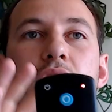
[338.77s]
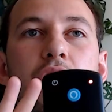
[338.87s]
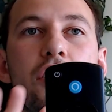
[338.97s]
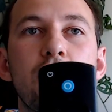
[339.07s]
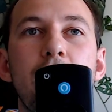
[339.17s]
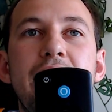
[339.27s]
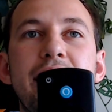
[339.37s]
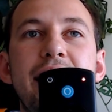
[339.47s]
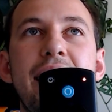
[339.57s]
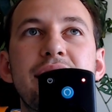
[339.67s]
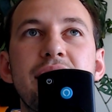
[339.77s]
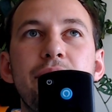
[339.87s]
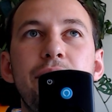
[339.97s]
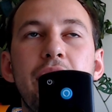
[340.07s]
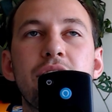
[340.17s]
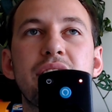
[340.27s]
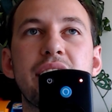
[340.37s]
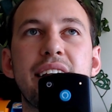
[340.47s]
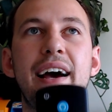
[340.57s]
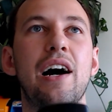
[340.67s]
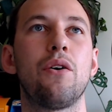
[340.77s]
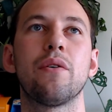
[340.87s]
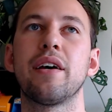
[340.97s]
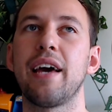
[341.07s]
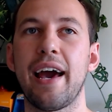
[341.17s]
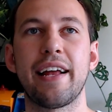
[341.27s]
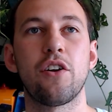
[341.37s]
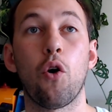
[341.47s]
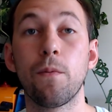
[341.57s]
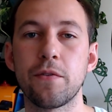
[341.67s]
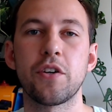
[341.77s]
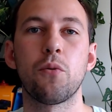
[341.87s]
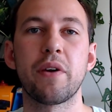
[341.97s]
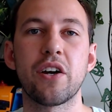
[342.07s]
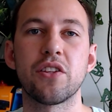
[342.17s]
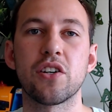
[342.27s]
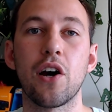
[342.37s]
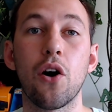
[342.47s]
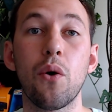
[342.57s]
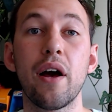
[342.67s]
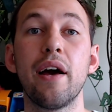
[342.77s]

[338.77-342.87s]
So let it connect to the Fire Stick now, and hopefully you'll be good to go.